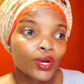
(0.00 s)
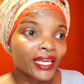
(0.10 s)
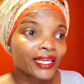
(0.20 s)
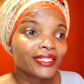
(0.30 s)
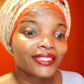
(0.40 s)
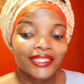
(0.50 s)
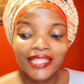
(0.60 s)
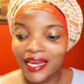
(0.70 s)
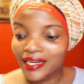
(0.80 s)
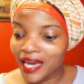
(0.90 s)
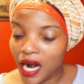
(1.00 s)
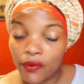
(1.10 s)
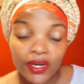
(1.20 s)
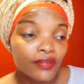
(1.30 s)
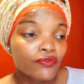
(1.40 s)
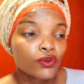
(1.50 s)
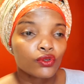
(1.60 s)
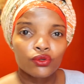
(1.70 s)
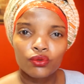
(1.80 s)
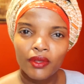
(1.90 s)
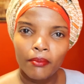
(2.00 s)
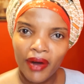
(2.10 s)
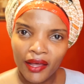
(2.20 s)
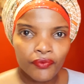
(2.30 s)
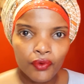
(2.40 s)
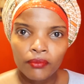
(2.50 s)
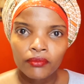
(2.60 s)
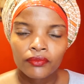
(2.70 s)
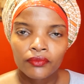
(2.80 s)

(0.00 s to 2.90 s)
heat it and carry it for you to the bathroom?